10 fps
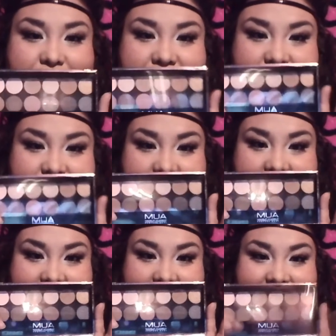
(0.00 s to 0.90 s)
So
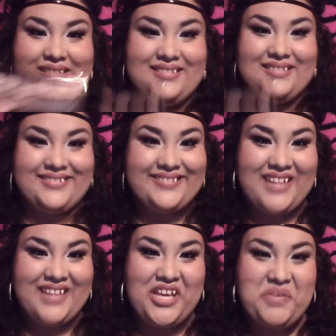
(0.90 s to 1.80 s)
yeah,
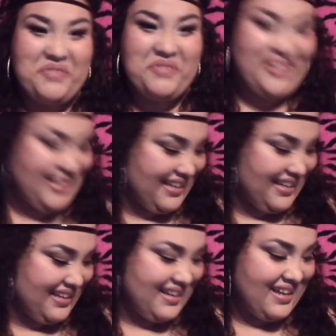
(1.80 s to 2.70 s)
thank you, Marina.